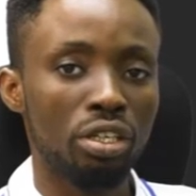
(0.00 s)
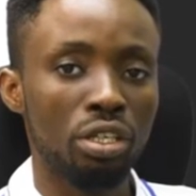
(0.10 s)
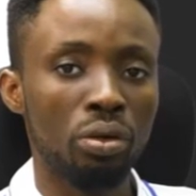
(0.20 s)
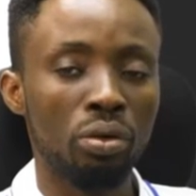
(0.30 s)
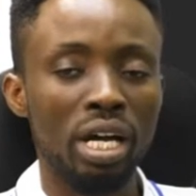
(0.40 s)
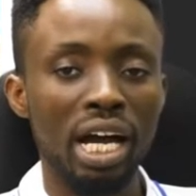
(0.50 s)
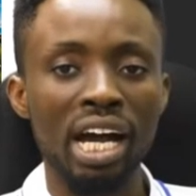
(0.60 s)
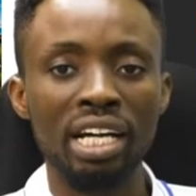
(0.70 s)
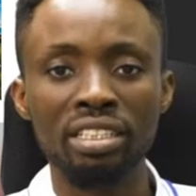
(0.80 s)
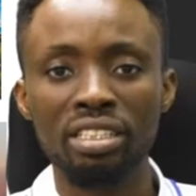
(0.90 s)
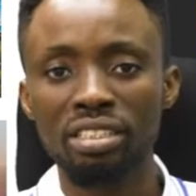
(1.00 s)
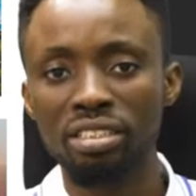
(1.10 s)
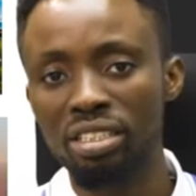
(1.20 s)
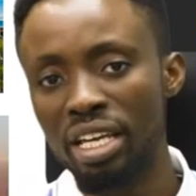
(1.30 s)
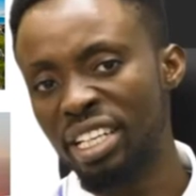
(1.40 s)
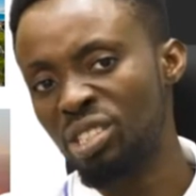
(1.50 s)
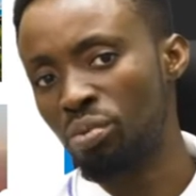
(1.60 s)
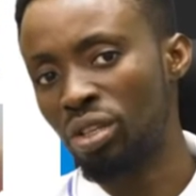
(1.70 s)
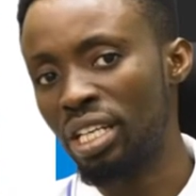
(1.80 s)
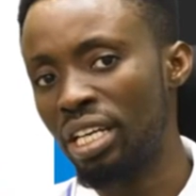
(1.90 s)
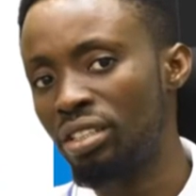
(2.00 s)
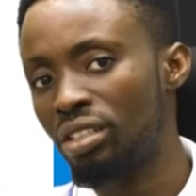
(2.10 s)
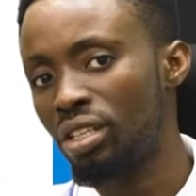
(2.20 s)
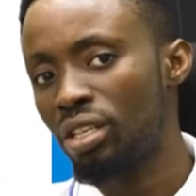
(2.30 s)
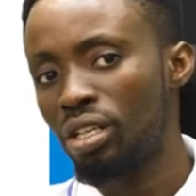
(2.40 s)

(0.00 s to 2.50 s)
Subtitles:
you know, and exported